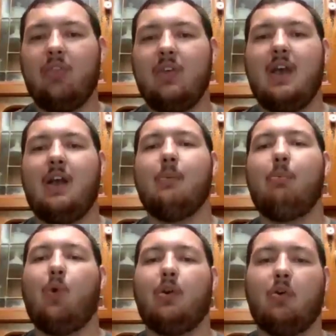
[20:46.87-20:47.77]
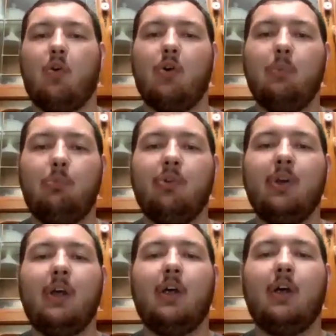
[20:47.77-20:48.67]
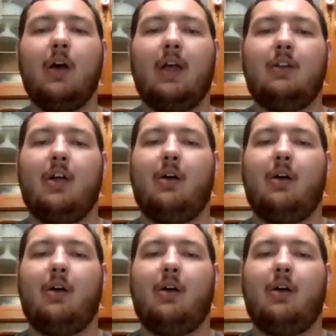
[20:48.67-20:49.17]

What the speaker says: the airborne groups. And